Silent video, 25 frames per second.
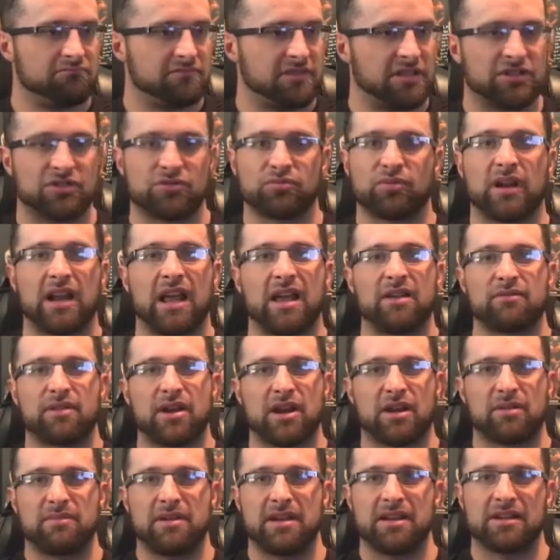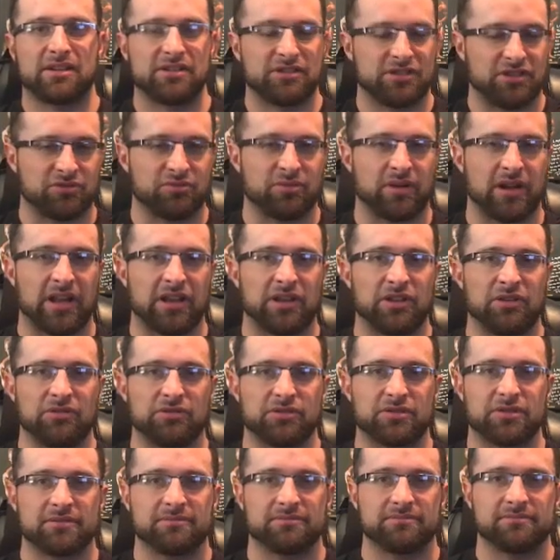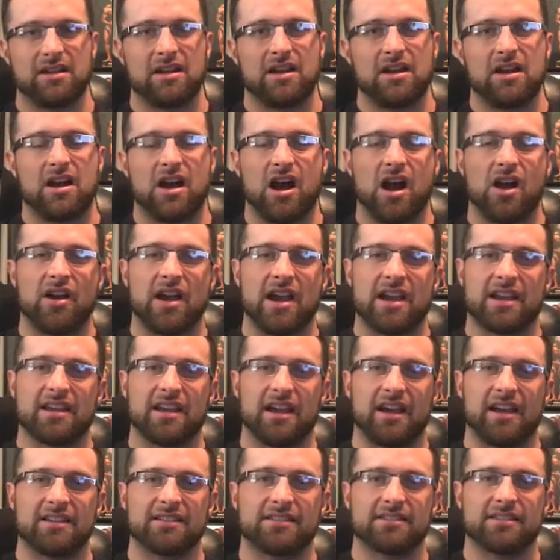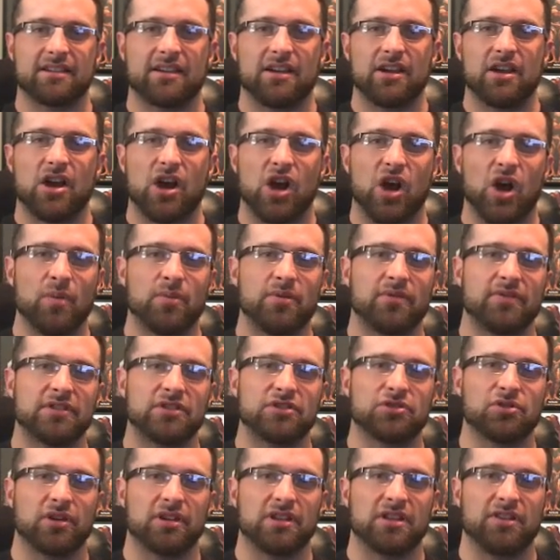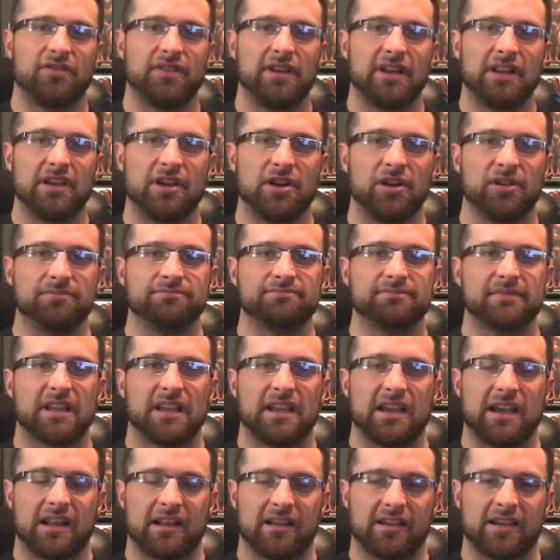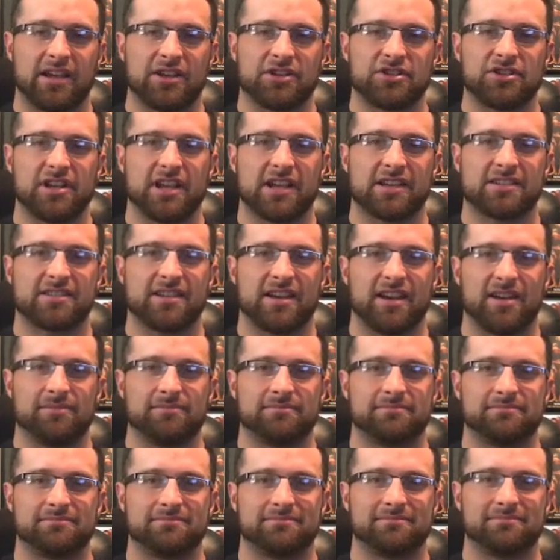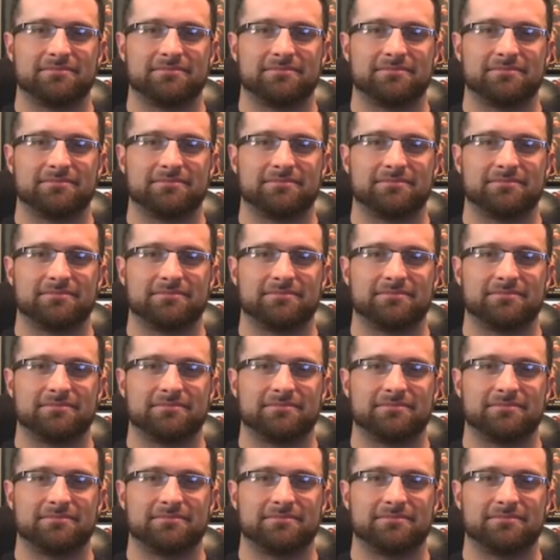This is what I recommend because it's what I use. All right, guys, I hope you've enjoyed the video, and I'll catch you next time.